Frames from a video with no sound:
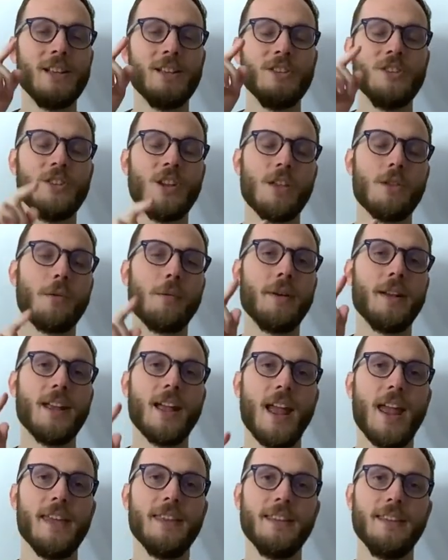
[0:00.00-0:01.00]
January
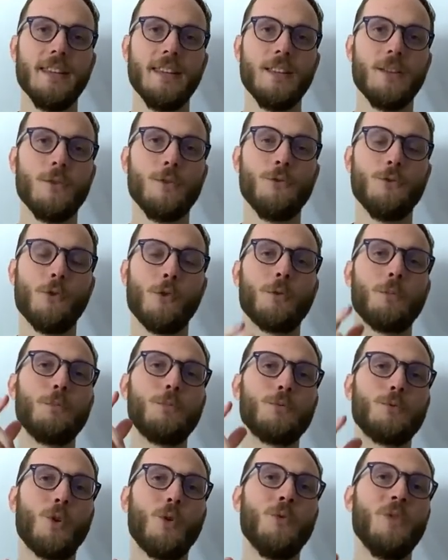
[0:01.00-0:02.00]
eighteenth for
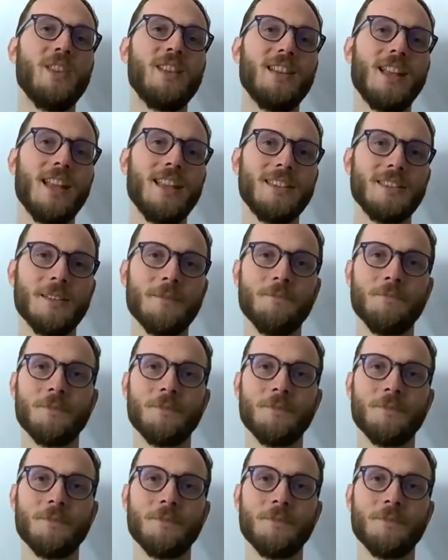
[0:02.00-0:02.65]
ProfitLens,